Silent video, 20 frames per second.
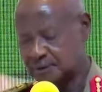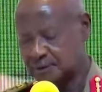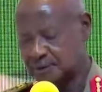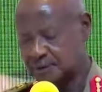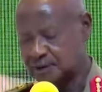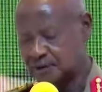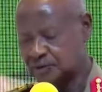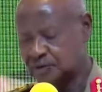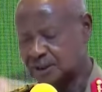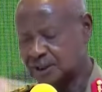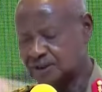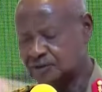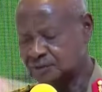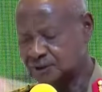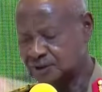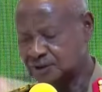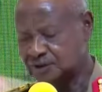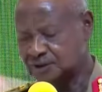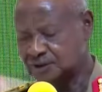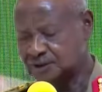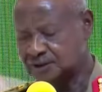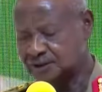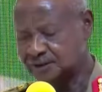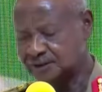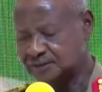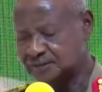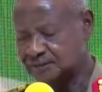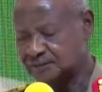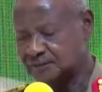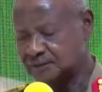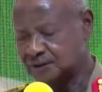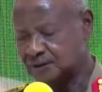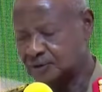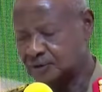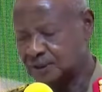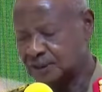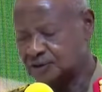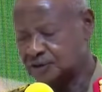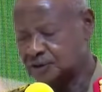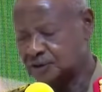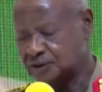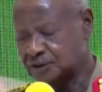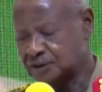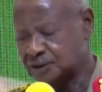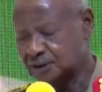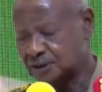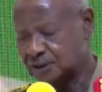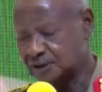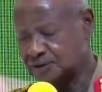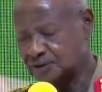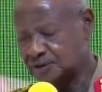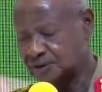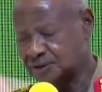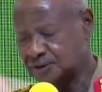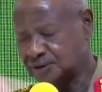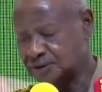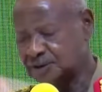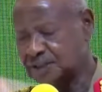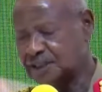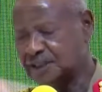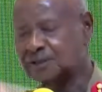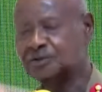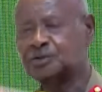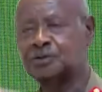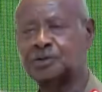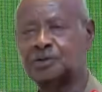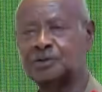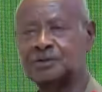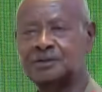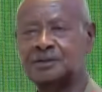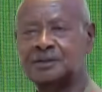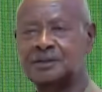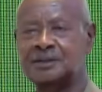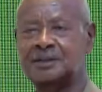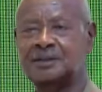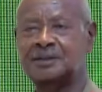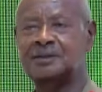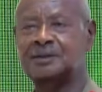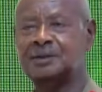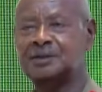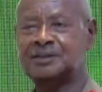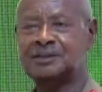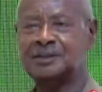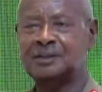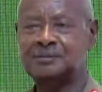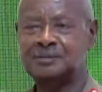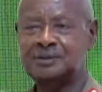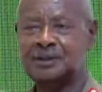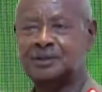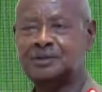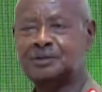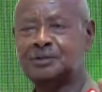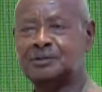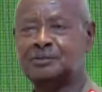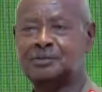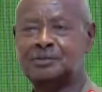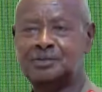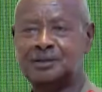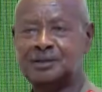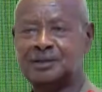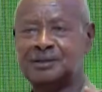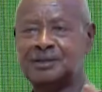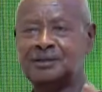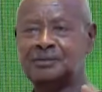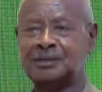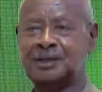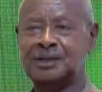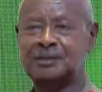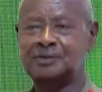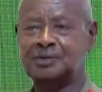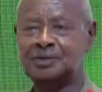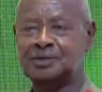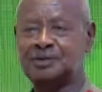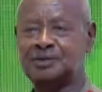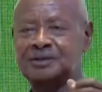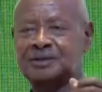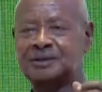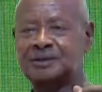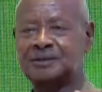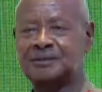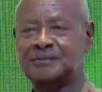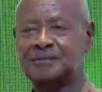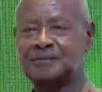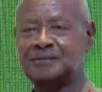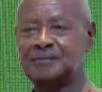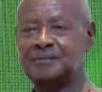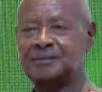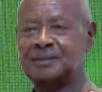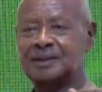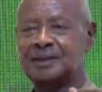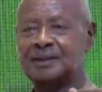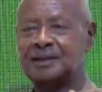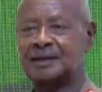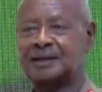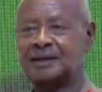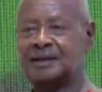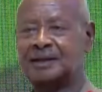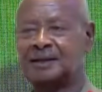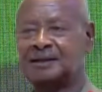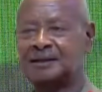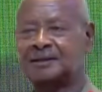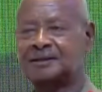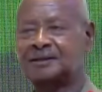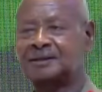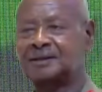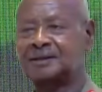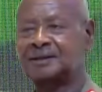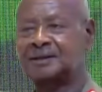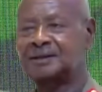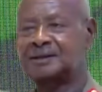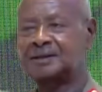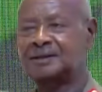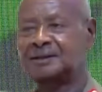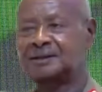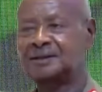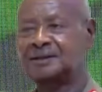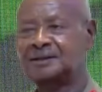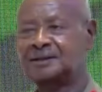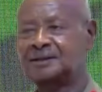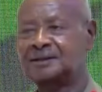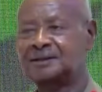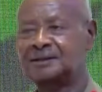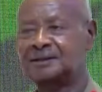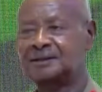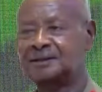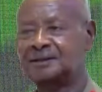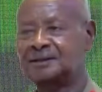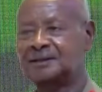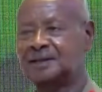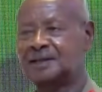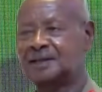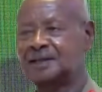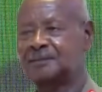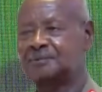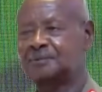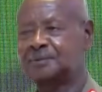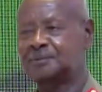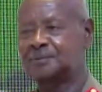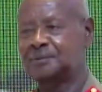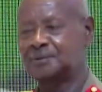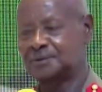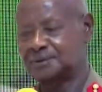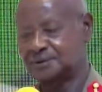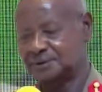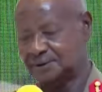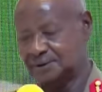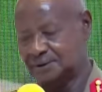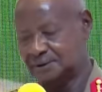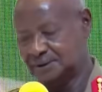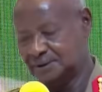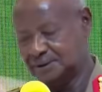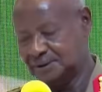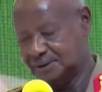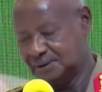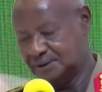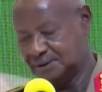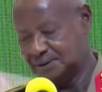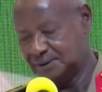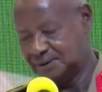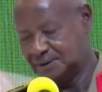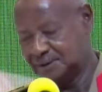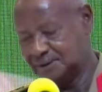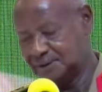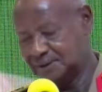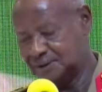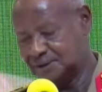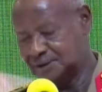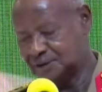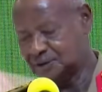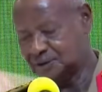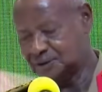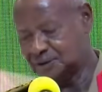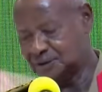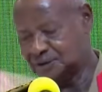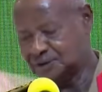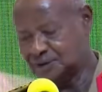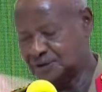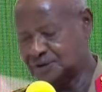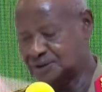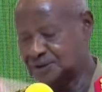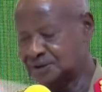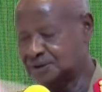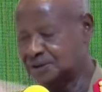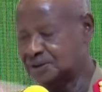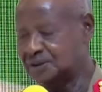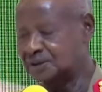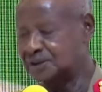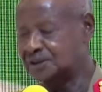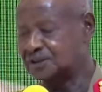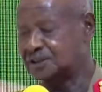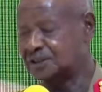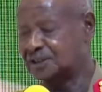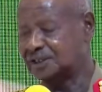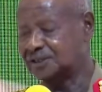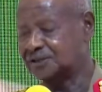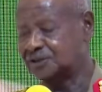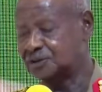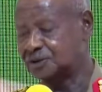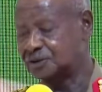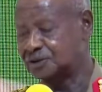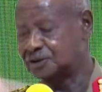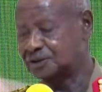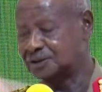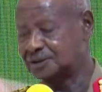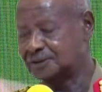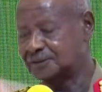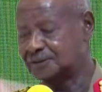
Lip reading: The graduates were jokingly called intellectuals. There was some tension between the graduates and the other people. They were jokingly called intellectuals.